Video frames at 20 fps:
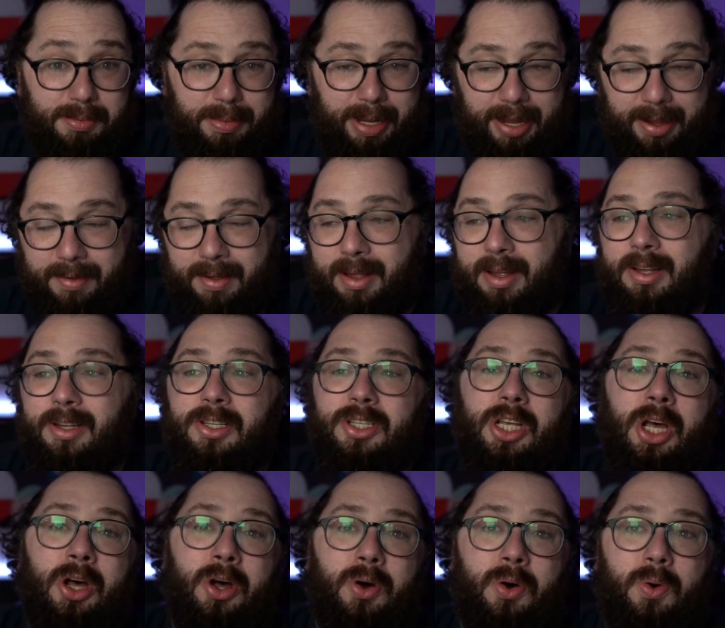me.
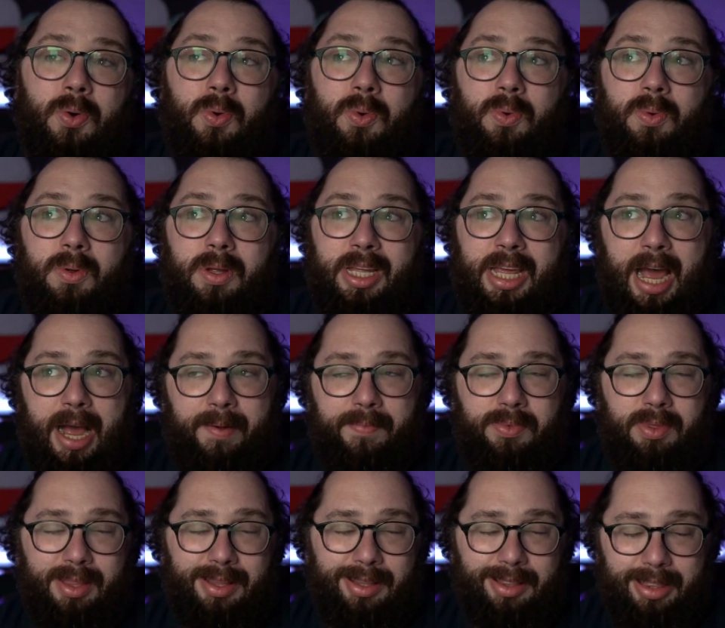So yeah,
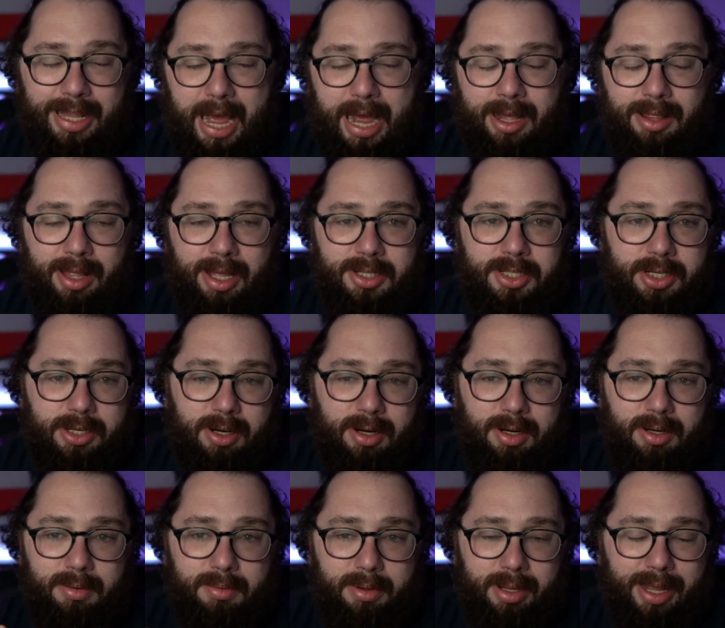
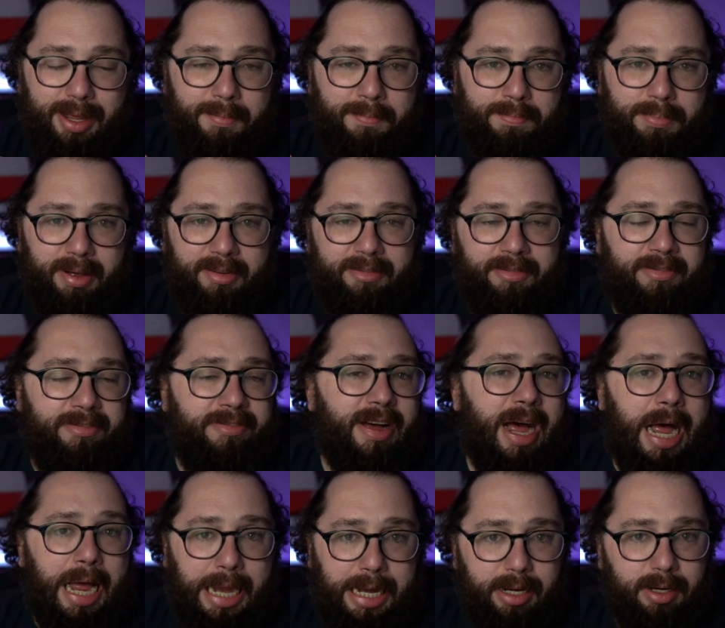lackluster, but
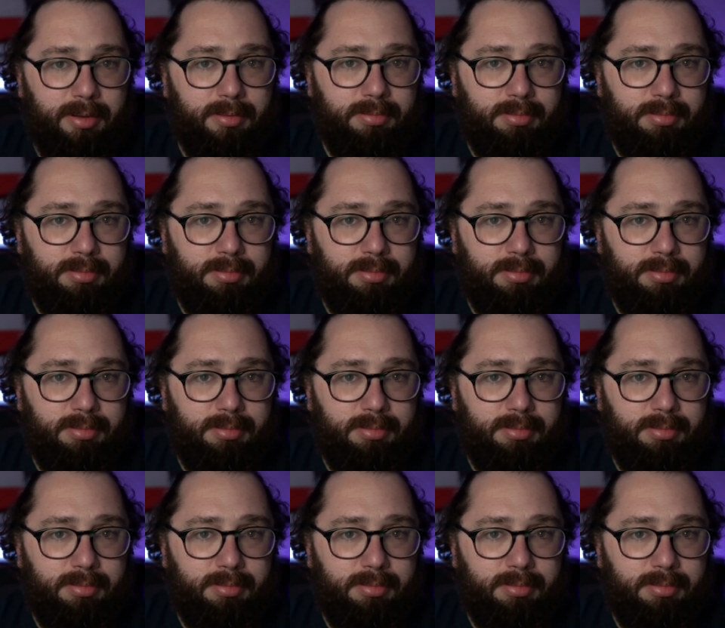fine.